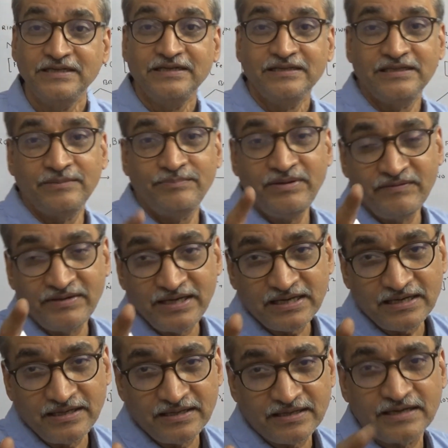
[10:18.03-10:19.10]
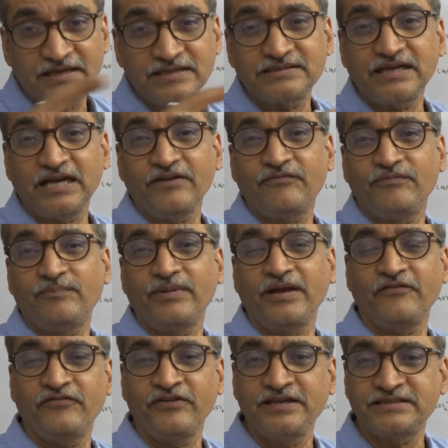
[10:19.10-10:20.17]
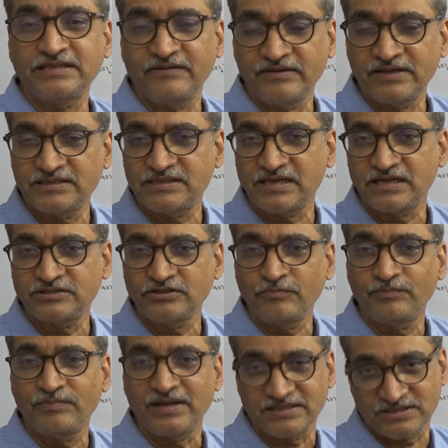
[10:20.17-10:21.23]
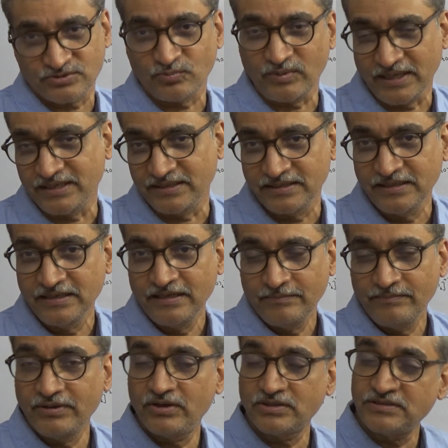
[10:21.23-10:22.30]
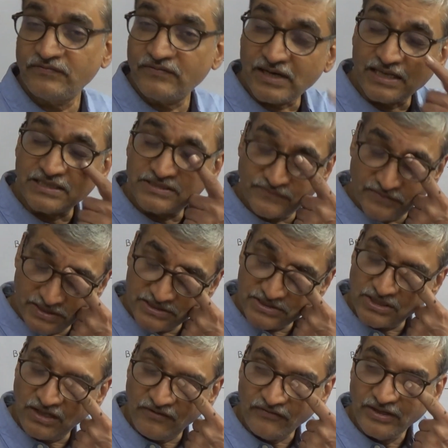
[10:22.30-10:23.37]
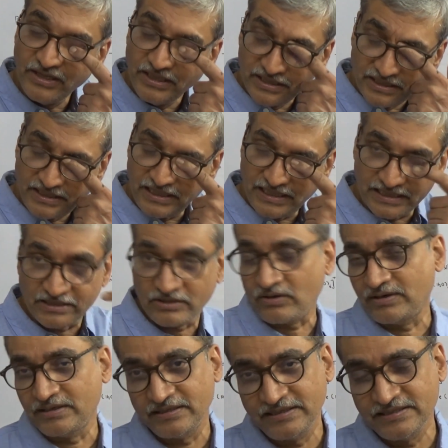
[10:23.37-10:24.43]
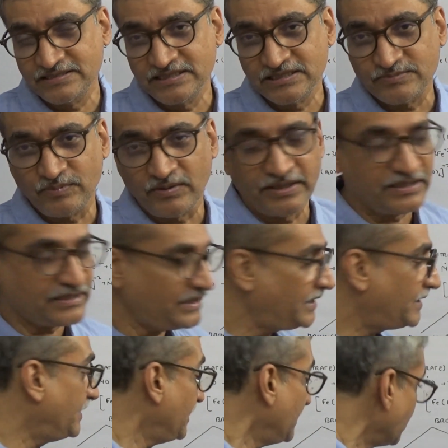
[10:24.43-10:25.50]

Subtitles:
Then be very clear, it is Fe is having a charge of +1 because of transference of electron. Is this point clear?